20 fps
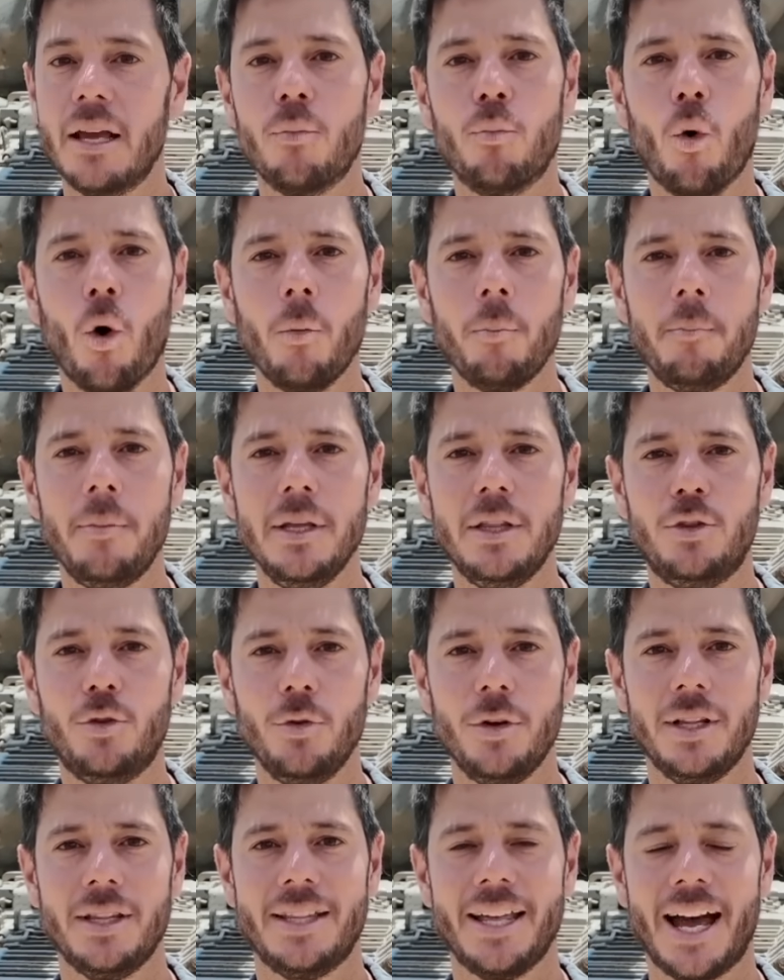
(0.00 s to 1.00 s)
they won't be
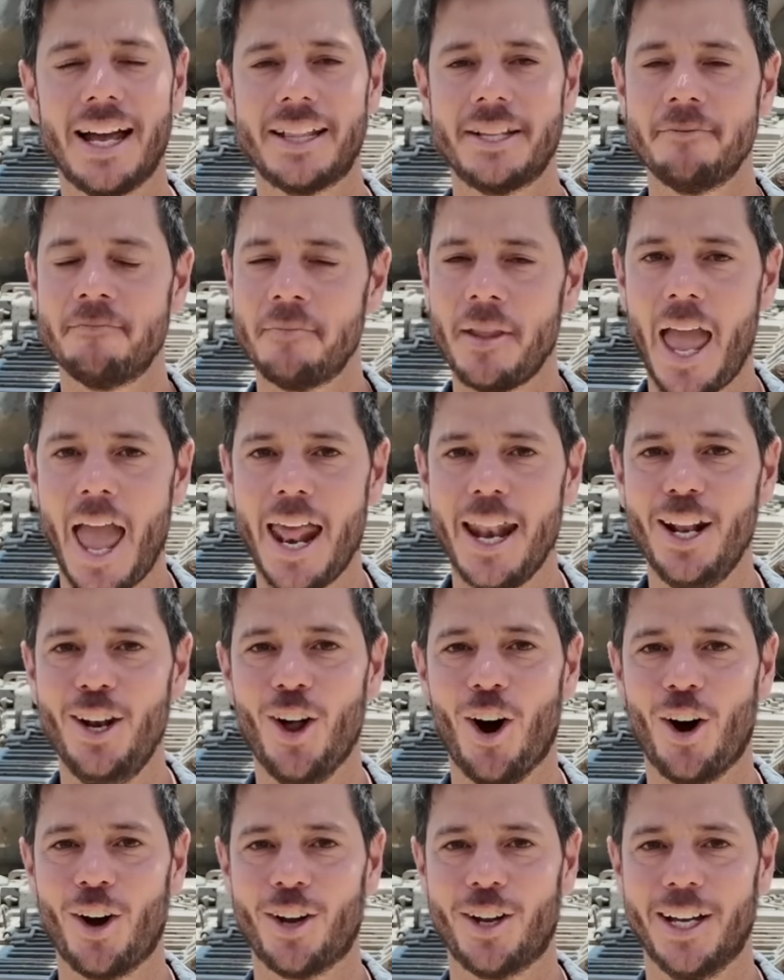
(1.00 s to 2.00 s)
doing that any
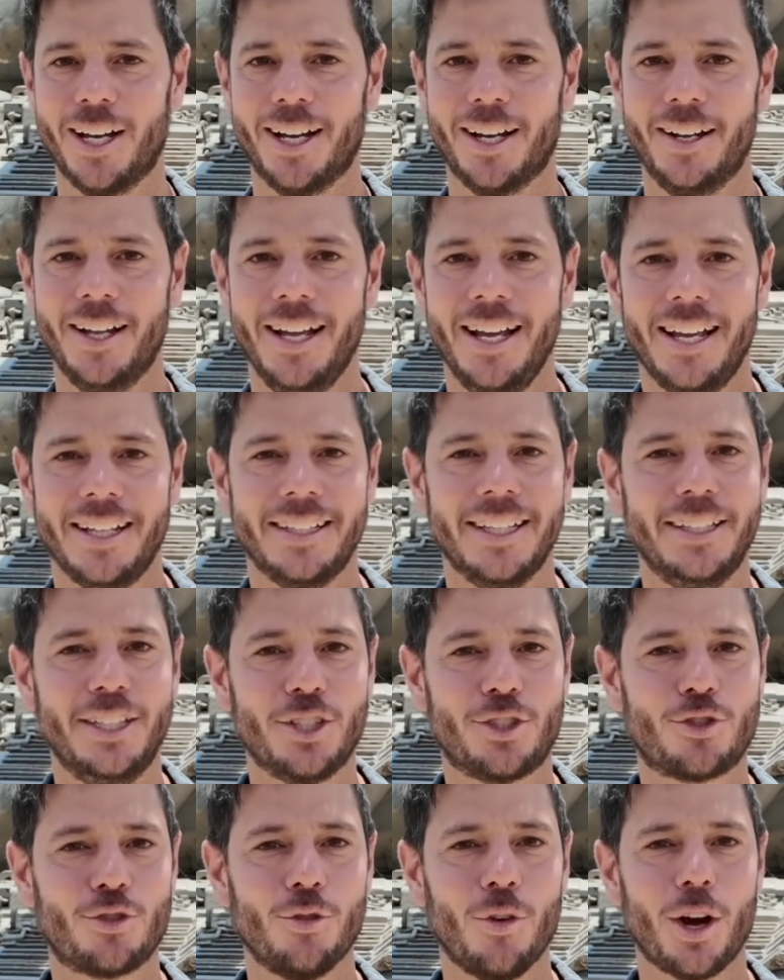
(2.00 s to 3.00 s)
longer. The
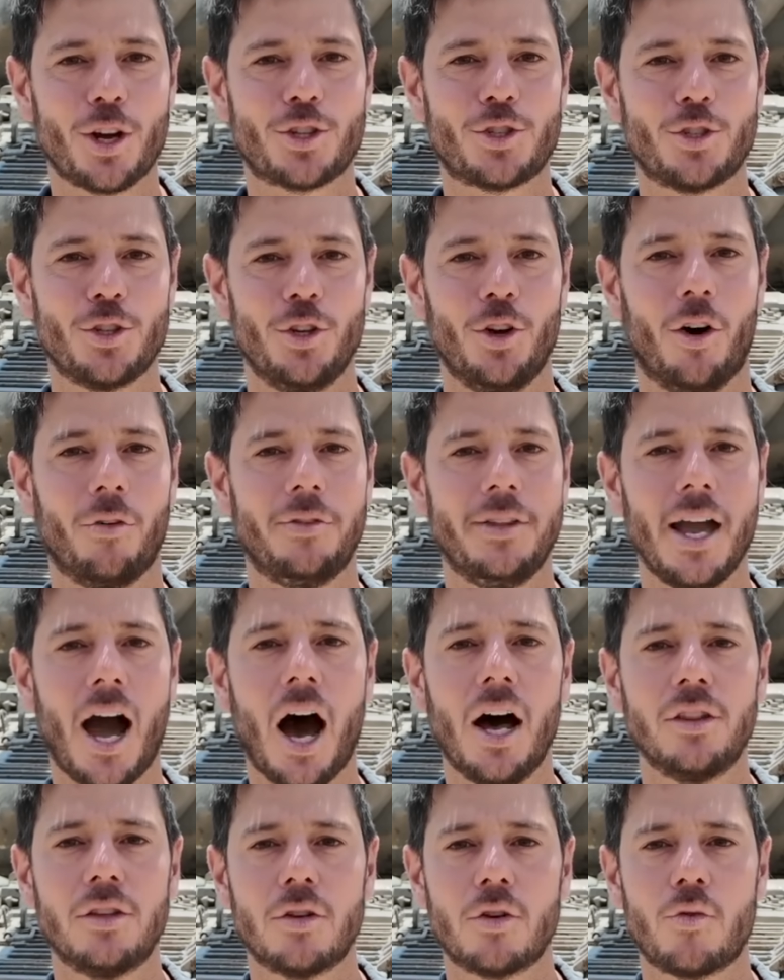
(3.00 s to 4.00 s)
destruction of the
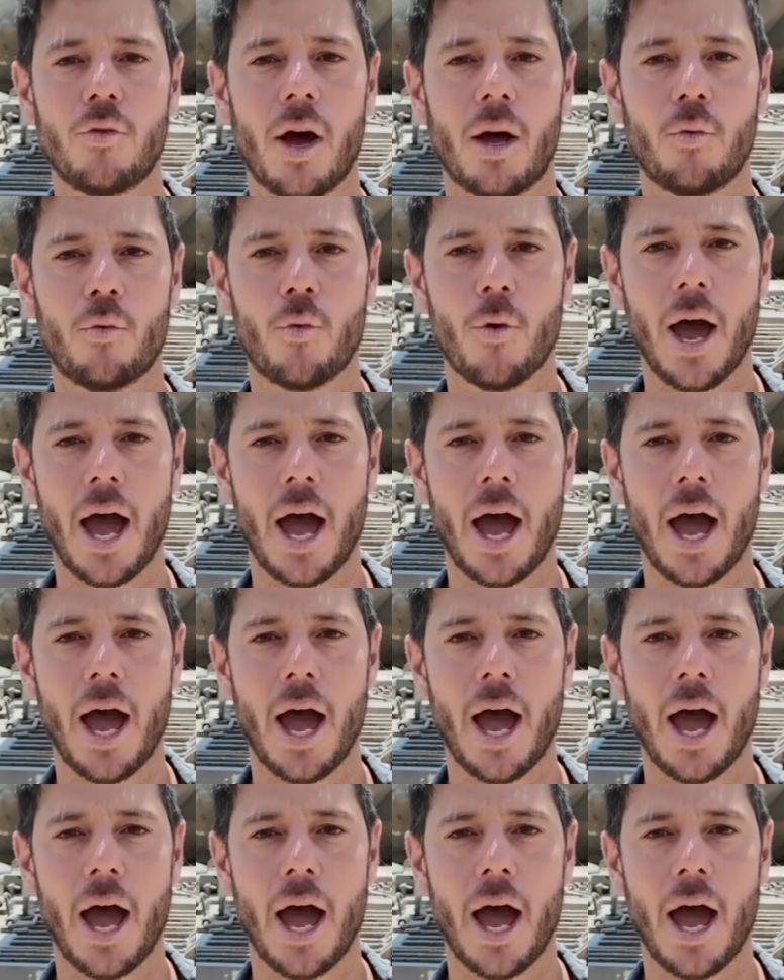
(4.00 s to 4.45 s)
underground